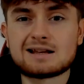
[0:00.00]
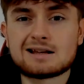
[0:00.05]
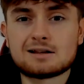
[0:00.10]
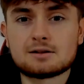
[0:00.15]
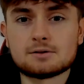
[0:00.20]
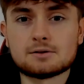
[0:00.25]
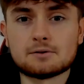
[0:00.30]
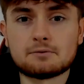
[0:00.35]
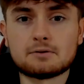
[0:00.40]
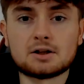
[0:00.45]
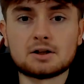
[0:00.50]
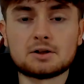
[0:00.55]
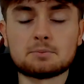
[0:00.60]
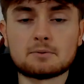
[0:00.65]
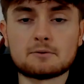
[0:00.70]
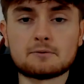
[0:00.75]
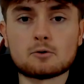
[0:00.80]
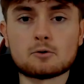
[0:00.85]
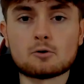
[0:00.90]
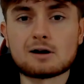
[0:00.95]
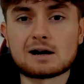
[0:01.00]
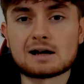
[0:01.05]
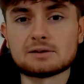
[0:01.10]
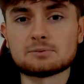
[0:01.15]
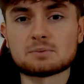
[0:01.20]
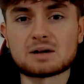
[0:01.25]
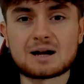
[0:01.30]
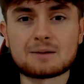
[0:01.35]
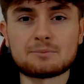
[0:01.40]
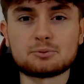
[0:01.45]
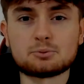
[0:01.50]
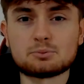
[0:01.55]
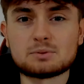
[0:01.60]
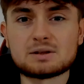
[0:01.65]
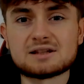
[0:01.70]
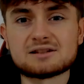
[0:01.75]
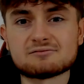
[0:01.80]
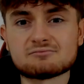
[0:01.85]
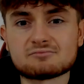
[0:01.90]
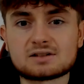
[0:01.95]
the fights beforehand perhaps
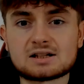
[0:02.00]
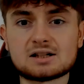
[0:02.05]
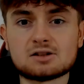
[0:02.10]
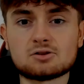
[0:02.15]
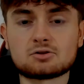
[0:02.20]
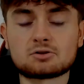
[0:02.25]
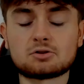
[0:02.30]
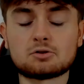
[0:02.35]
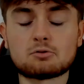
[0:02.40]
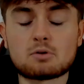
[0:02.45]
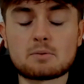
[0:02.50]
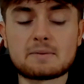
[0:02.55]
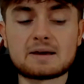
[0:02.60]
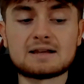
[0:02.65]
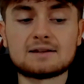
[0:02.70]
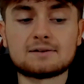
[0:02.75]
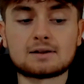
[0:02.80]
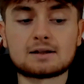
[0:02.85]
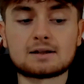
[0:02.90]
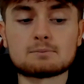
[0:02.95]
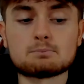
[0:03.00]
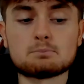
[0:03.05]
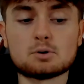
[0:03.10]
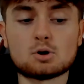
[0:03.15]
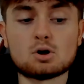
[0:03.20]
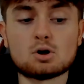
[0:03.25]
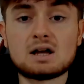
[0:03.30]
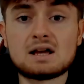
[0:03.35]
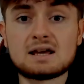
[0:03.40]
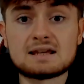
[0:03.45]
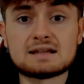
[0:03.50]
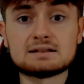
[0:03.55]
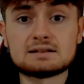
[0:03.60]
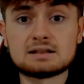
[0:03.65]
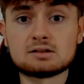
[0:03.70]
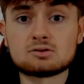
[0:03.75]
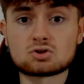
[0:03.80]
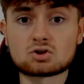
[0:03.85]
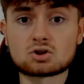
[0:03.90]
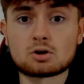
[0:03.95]
he didn't really look too amazing, but he
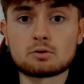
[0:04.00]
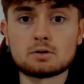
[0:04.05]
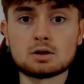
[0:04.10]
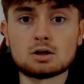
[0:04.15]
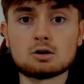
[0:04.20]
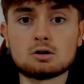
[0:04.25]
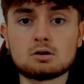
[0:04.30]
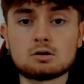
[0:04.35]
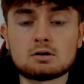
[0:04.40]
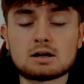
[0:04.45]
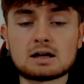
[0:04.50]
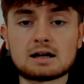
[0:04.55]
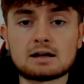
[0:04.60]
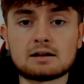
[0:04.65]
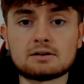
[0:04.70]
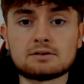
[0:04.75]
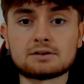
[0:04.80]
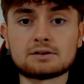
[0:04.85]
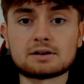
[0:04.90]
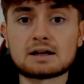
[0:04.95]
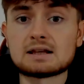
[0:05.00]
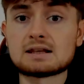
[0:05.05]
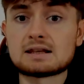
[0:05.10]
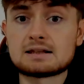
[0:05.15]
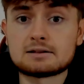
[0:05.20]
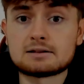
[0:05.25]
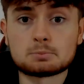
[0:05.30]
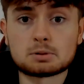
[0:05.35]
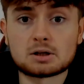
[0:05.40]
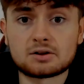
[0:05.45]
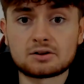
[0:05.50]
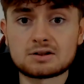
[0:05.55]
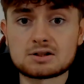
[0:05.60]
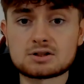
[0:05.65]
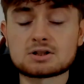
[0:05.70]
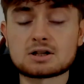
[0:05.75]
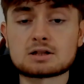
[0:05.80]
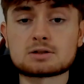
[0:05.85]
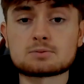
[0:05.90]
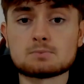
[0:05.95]
did show a lot, and he's personally
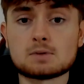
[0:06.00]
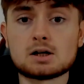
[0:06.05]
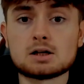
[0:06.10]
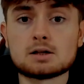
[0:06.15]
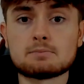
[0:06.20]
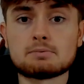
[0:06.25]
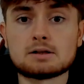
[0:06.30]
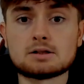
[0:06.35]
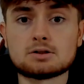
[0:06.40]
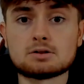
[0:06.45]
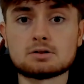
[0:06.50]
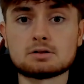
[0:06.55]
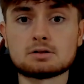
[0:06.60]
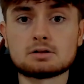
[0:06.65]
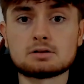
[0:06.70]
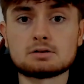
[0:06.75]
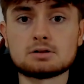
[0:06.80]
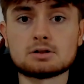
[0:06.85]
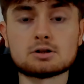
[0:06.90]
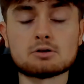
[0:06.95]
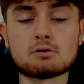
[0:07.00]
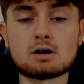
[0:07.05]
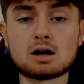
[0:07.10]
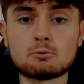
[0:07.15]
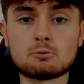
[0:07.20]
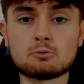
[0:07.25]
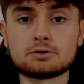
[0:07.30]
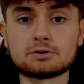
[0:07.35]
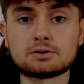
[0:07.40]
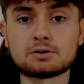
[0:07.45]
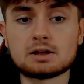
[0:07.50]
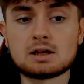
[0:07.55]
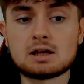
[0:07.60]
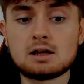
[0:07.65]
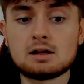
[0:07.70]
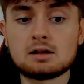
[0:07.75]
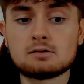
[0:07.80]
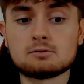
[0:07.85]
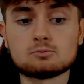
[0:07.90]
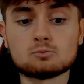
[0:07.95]
changed my opinion. I was
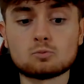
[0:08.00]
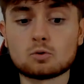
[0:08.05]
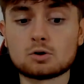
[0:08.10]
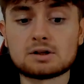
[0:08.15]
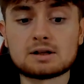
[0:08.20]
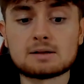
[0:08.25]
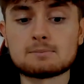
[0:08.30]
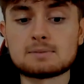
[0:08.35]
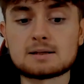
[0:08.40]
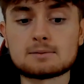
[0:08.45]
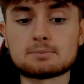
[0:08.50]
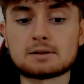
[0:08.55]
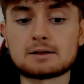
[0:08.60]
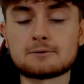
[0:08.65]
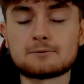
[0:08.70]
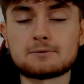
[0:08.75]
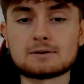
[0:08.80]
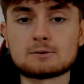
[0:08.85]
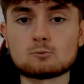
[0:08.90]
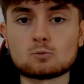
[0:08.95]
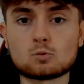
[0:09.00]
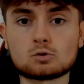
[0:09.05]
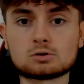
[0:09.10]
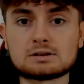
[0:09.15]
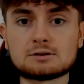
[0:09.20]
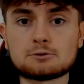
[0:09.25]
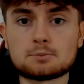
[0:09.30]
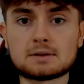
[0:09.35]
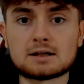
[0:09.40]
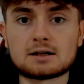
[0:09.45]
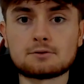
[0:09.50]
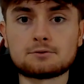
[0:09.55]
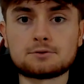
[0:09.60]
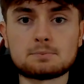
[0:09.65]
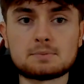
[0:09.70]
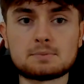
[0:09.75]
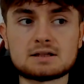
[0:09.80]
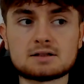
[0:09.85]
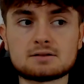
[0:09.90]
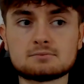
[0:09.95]
one of them people that think Wardley would be able
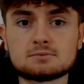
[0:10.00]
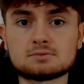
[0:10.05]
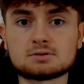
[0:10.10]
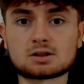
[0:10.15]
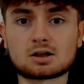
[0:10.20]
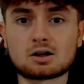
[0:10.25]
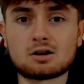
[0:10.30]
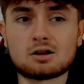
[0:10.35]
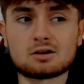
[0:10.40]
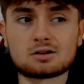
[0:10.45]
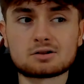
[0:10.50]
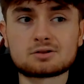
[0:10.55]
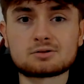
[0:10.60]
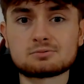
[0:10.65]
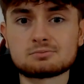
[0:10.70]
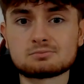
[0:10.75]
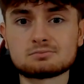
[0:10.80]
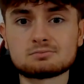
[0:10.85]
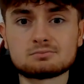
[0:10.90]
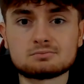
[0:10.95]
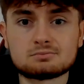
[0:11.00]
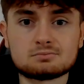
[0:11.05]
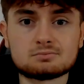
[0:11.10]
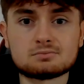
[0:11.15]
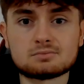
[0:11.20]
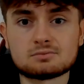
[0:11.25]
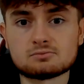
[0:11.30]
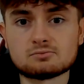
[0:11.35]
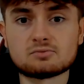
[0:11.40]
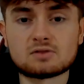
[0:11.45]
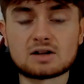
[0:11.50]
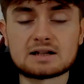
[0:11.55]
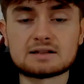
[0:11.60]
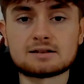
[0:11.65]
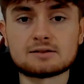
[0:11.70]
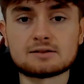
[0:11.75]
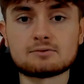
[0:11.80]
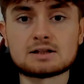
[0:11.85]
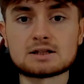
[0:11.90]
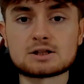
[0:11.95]
to beat Clark
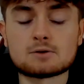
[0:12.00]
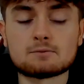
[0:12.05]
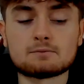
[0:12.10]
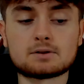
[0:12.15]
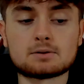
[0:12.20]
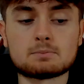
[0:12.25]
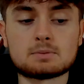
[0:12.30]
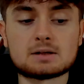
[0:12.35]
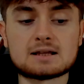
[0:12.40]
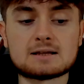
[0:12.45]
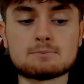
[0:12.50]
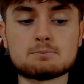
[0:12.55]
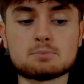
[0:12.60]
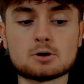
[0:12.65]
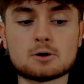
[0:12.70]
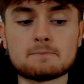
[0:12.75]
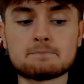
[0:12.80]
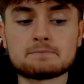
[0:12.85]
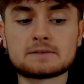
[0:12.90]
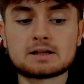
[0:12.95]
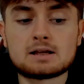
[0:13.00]
relatively comfortably, but